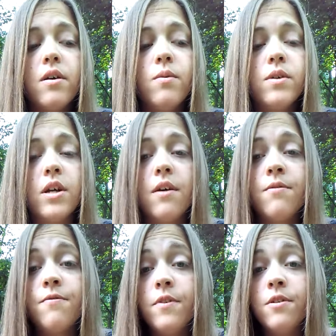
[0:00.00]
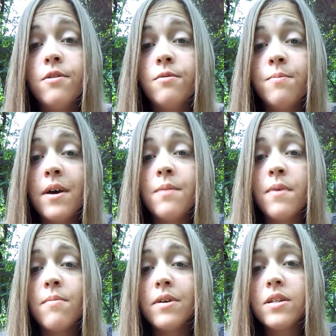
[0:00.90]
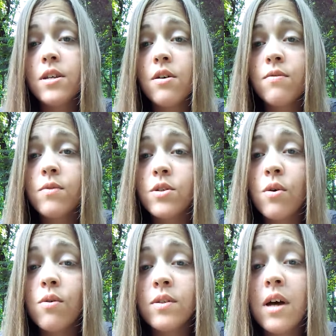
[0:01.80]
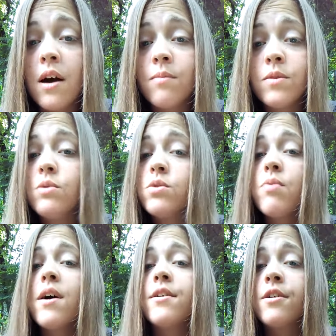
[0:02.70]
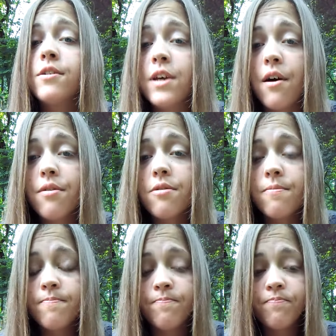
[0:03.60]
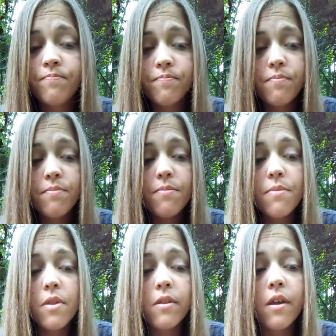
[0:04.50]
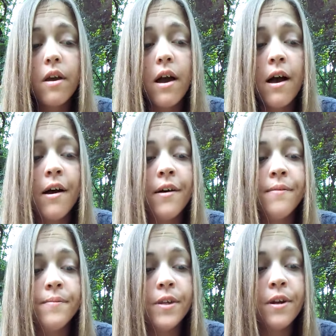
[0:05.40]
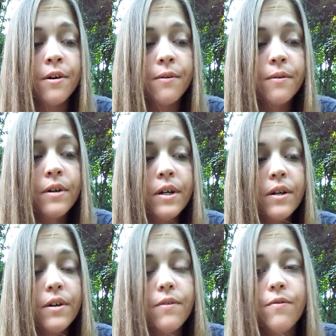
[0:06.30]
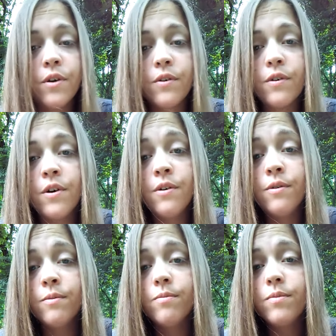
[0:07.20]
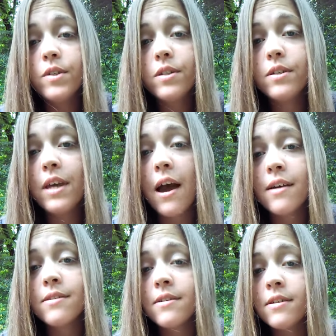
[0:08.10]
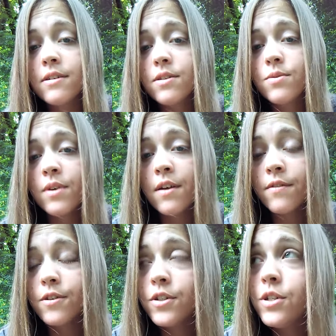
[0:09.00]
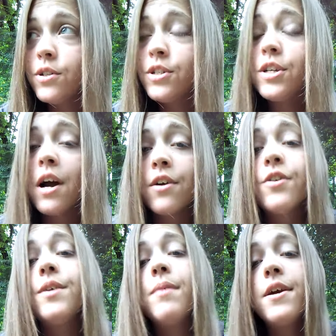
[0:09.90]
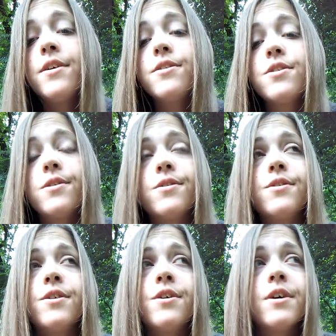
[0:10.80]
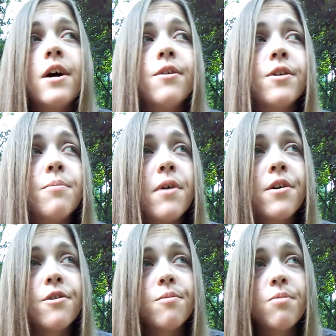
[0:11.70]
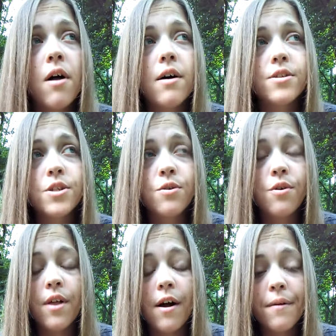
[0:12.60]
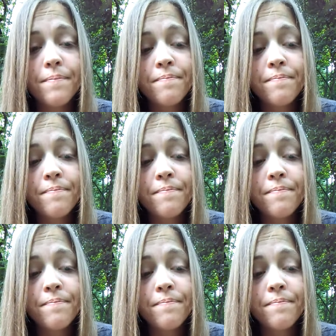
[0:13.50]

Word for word: which I feel bad about myself, was the whole time she was planning her death. And, um, you know, funeral homes, caskets, whatever. She, she got cremated, so, you know, you gotta look in the burial plots and all that.